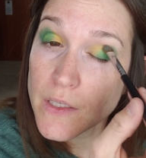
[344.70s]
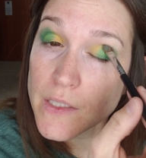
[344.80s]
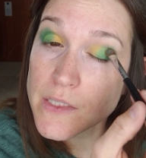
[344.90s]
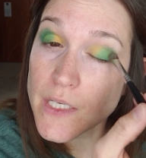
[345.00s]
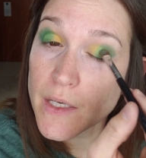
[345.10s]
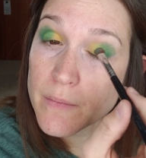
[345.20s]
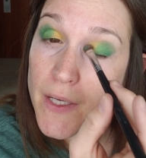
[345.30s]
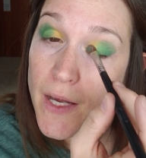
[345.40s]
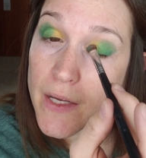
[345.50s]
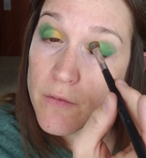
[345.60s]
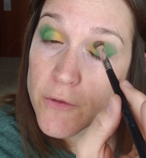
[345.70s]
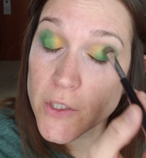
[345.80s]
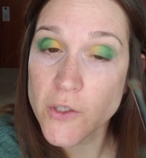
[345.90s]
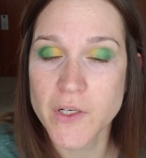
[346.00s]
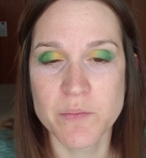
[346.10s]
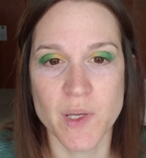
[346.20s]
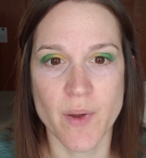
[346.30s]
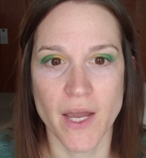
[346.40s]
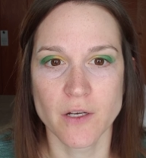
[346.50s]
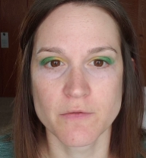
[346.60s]
Inside of my eye. If you're a Green Bay
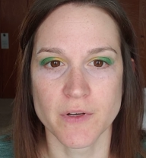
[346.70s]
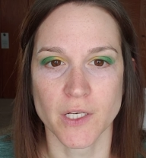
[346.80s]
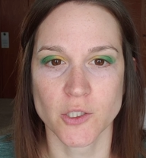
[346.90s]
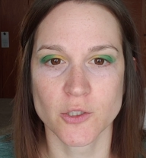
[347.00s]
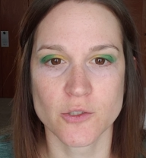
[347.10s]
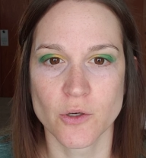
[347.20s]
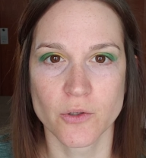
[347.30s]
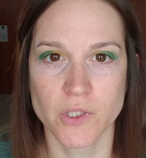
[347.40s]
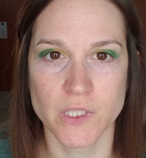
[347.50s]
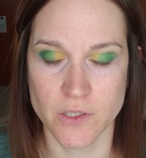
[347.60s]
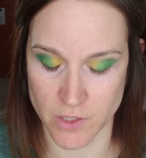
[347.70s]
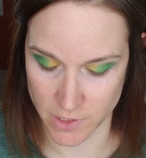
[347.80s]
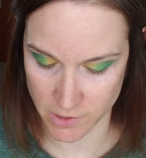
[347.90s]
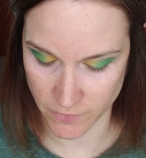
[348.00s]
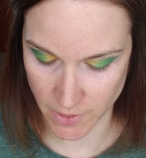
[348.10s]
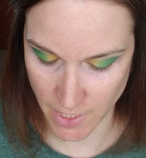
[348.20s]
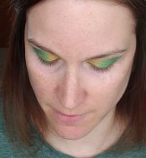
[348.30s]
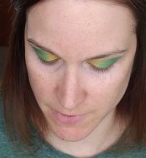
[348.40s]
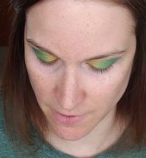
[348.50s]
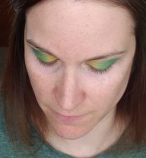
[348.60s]
Packer fan, you could totally do this for
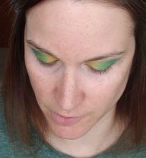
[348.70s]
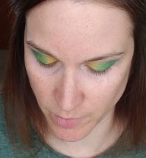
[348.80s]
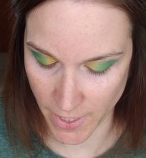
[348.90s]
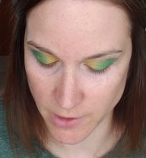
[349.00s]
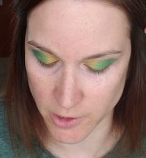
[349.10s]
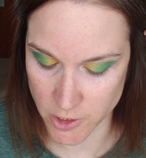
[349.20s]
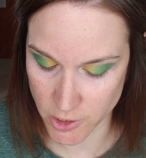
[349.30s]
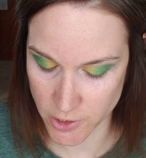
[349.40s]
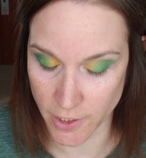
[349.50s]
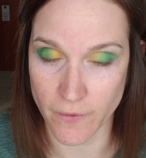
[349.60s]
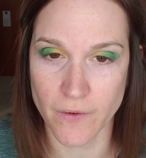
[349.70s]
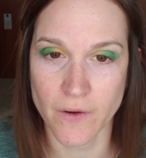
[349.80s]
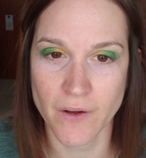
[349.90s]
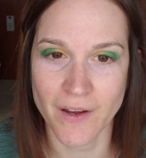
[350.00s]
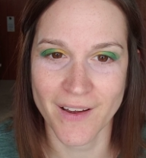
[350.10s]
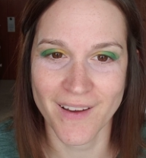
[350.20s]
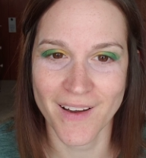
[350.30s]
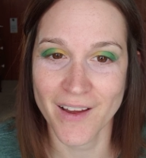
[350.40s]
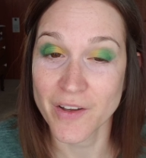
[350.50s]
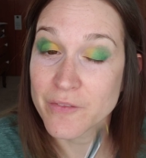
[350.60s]
game day for the Packers too.
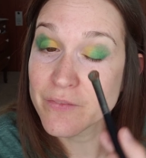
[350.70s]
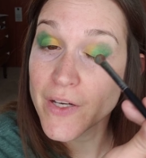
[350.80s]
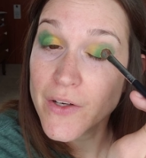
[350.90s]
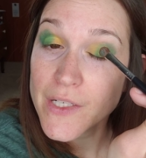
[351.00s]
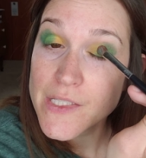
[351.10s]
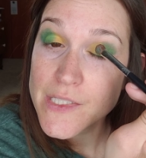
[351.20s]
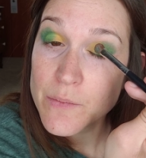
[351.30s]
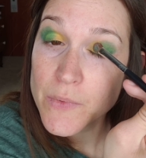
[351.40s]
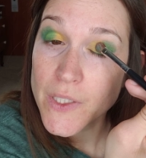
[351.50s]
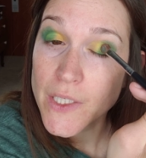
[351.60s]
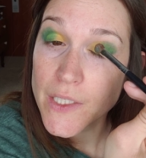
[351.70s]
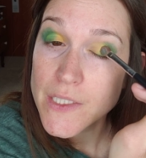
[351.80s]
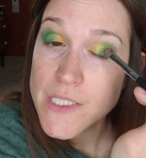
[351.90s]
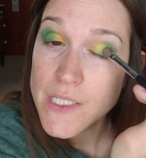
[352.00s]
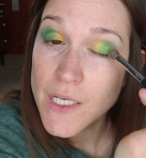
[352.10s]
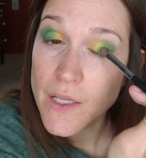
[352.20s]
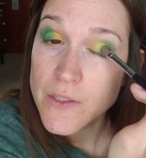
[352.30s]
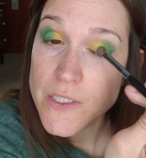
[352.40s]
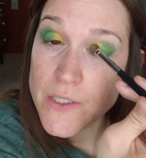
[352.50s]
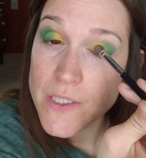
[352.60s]
Very similar because the
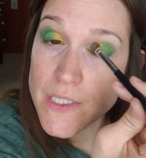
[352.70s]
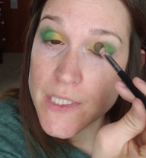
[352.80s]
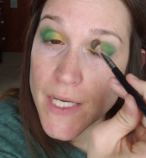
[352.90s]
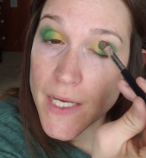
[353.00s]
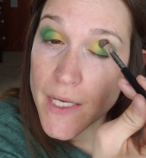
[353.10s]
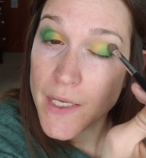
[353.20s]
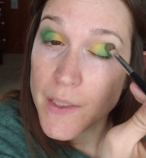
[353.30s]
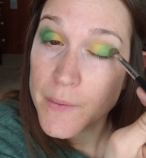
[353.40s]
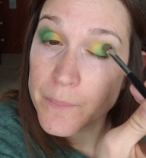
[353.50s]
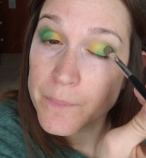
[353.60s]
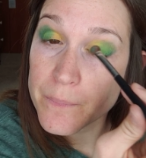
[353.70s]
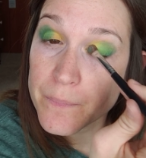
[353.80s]
colors are the same.